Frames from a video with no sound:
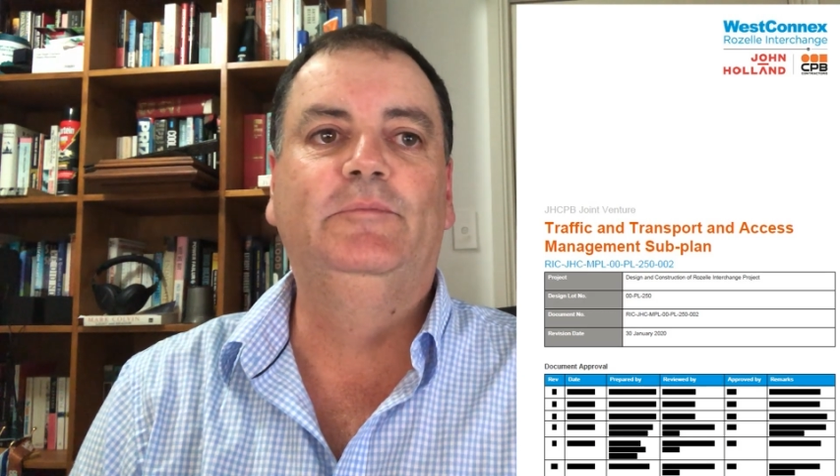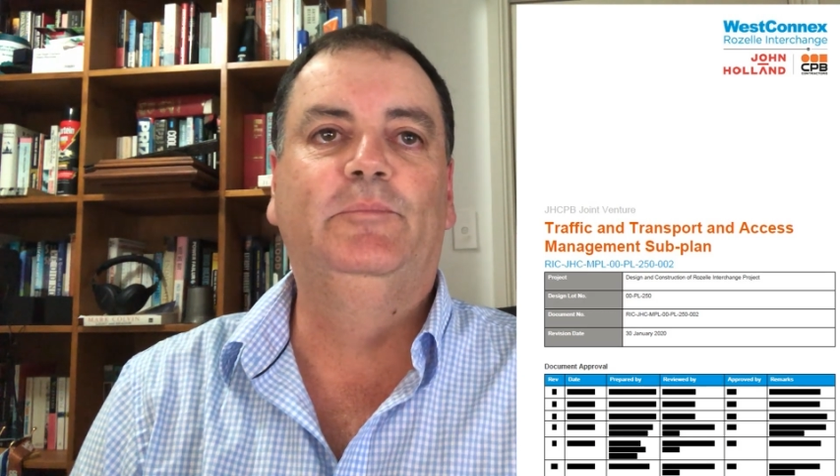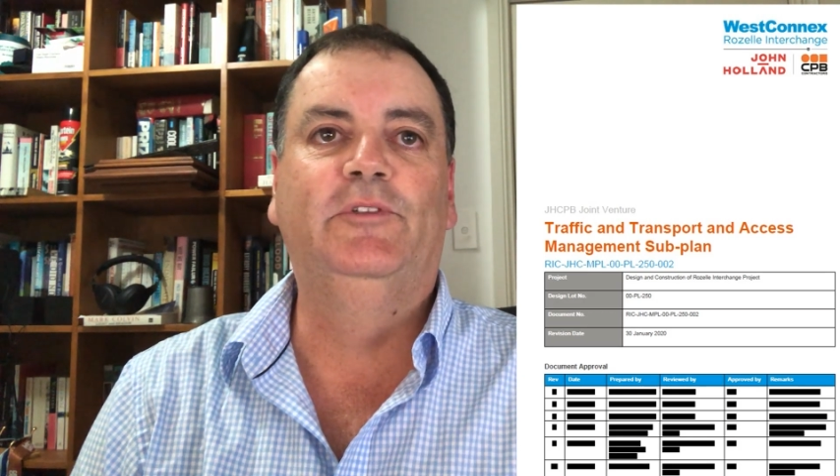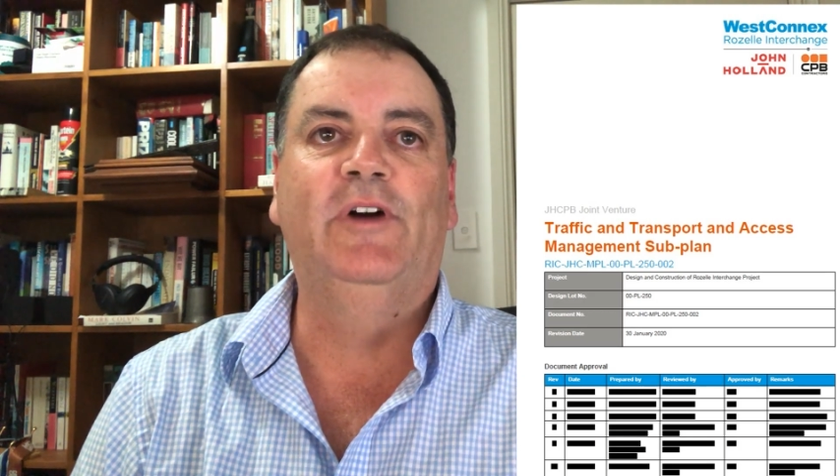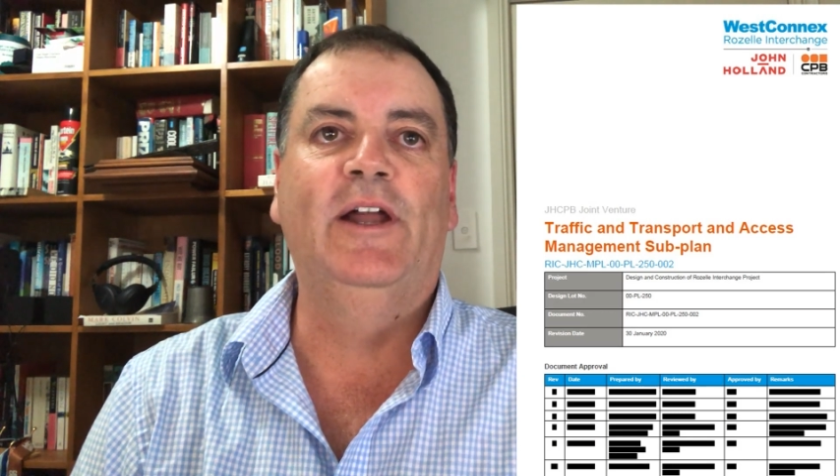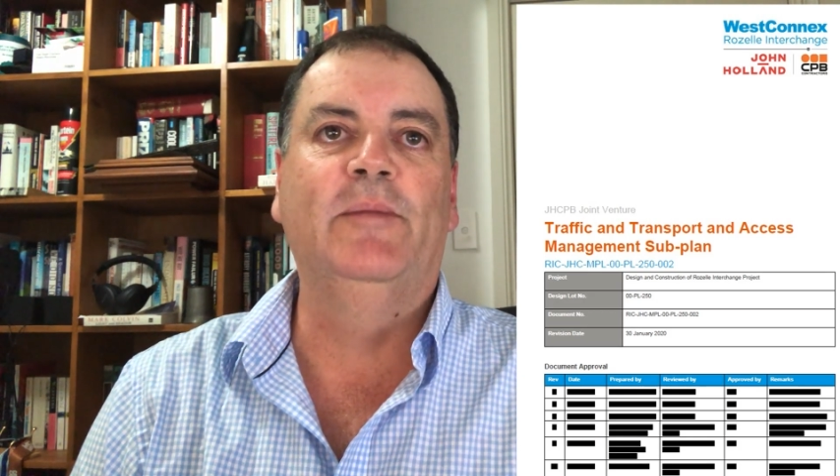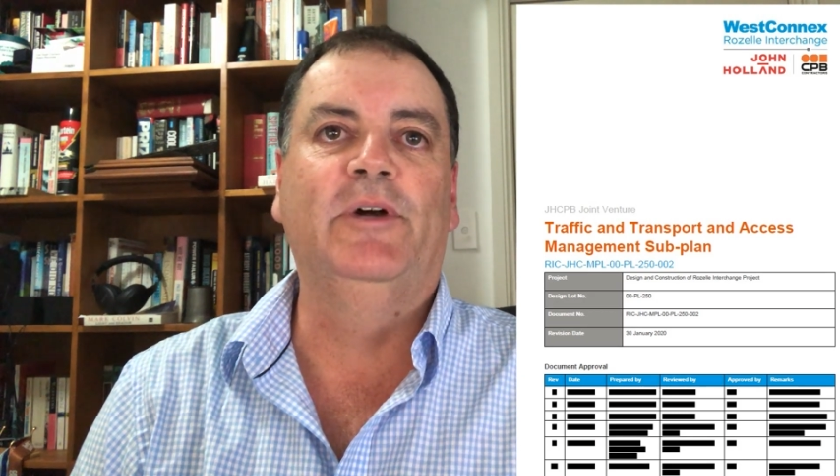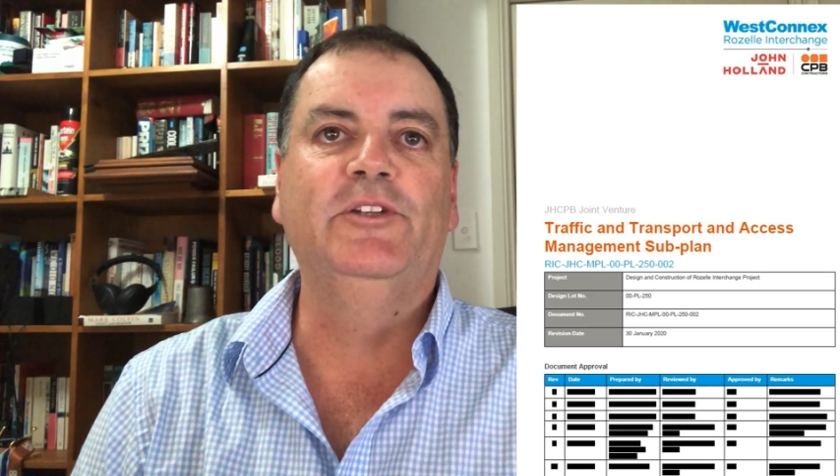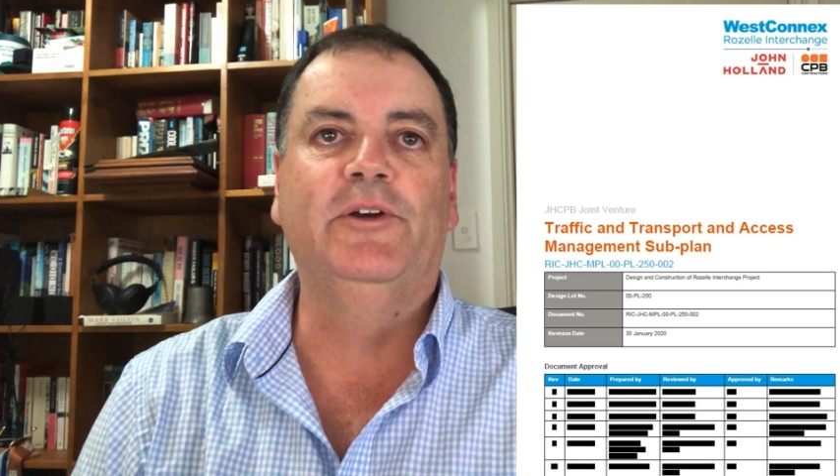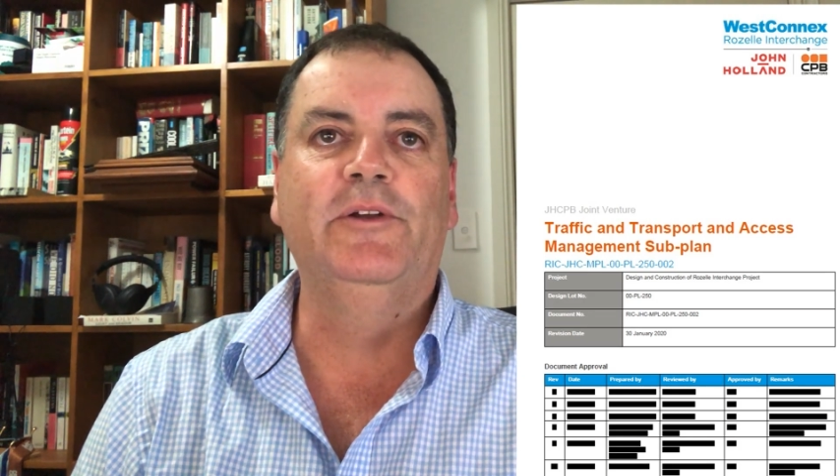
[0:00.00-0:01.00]
provided
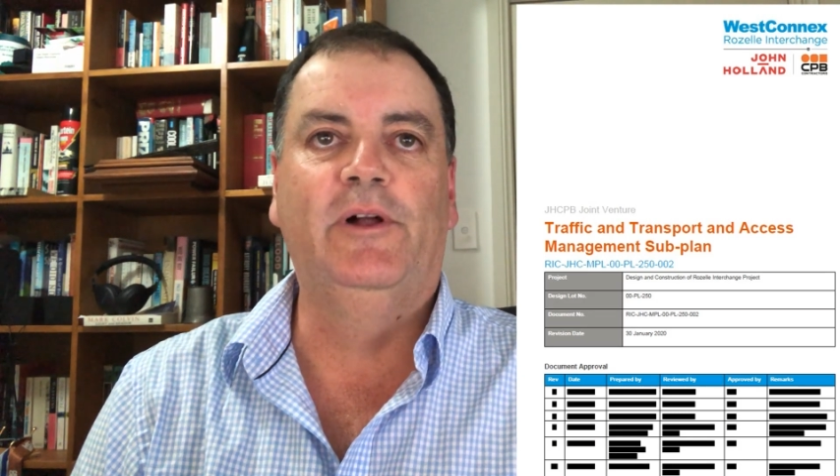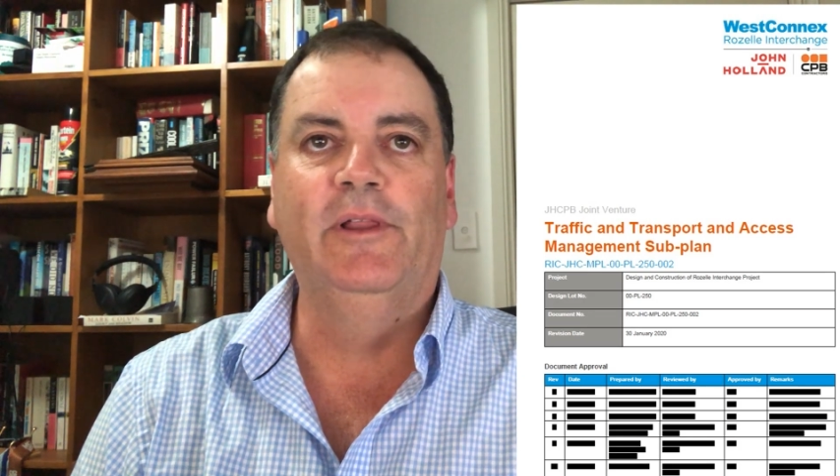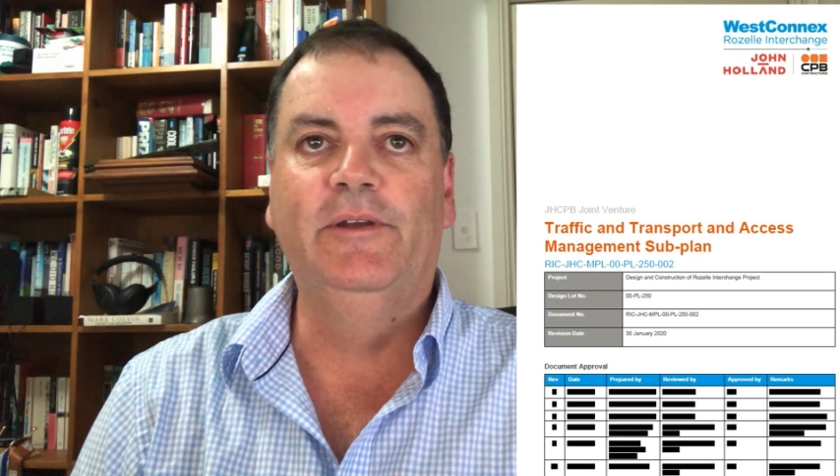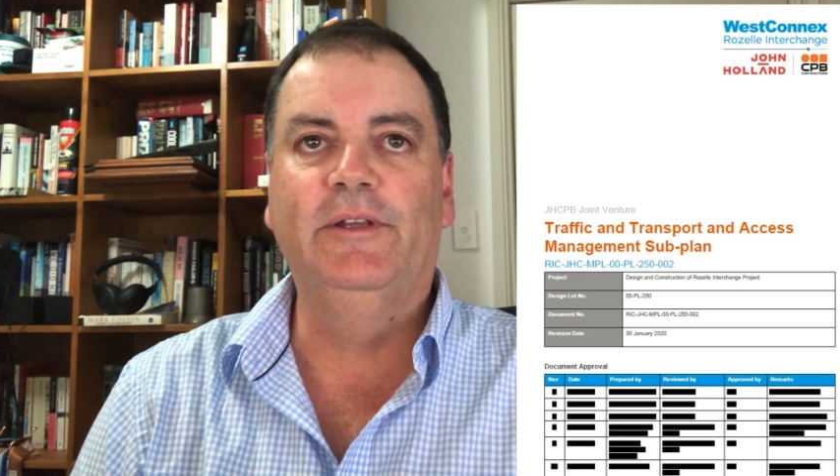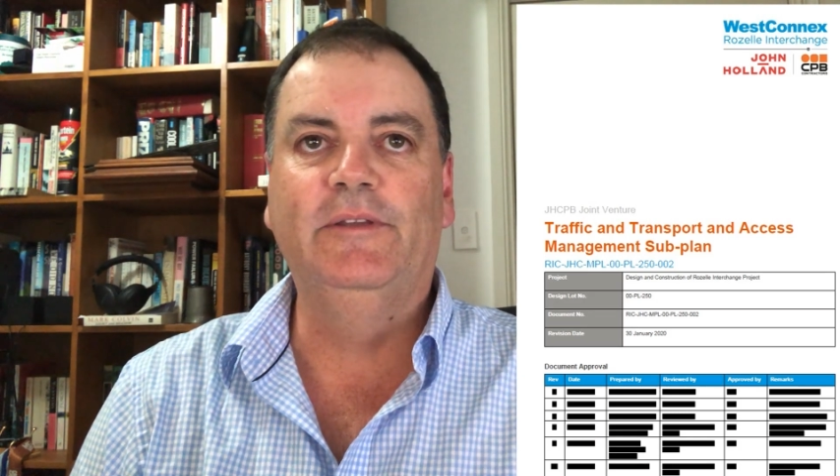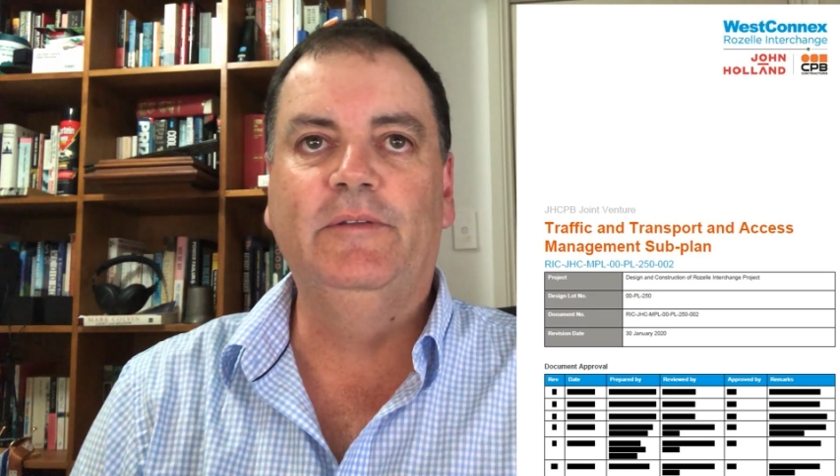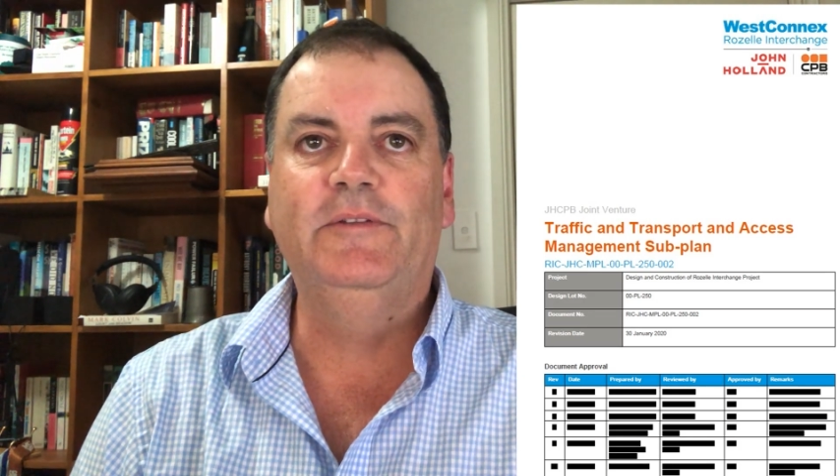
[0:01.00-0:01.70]
by John Holland and